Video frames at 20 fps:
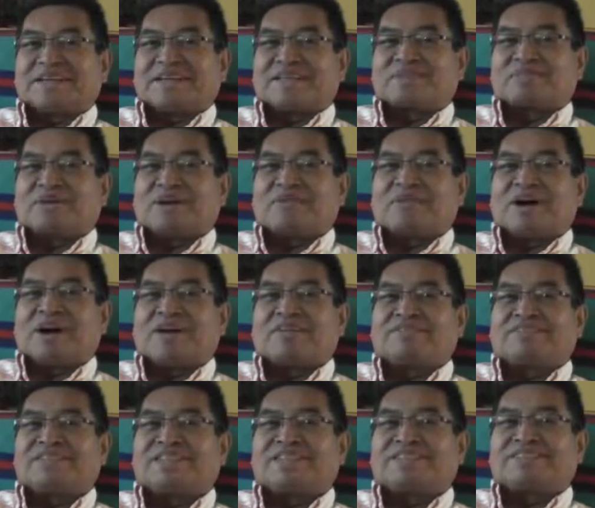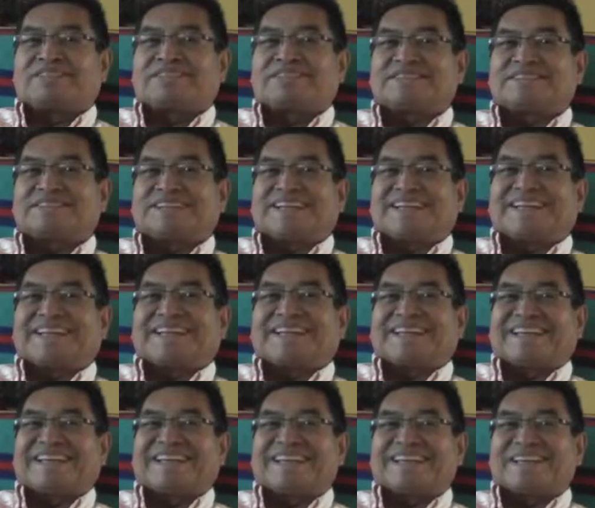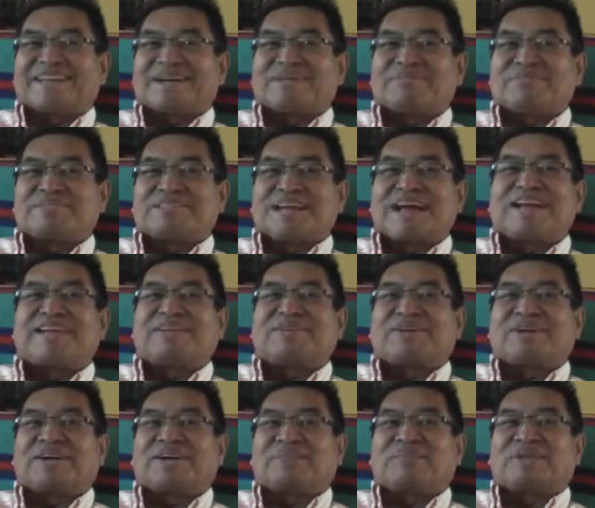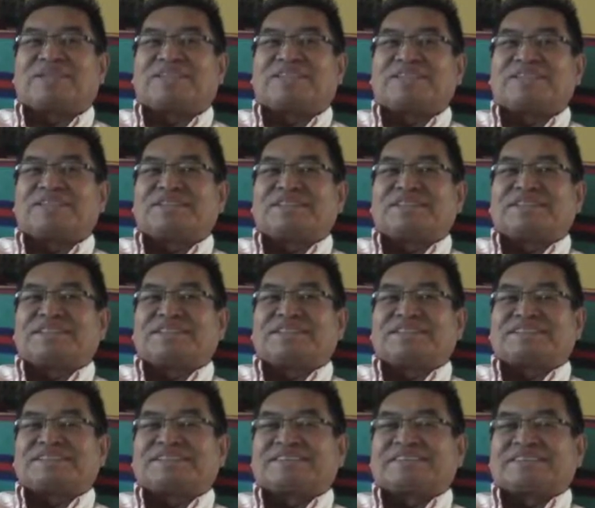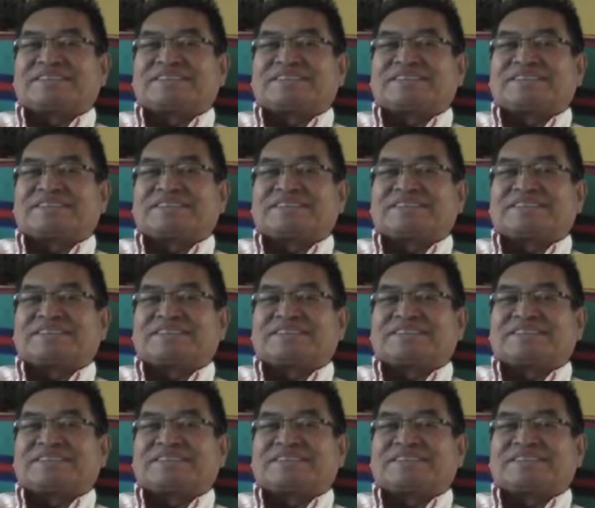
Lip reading: as my wife says. Come January, it'll be 2 years.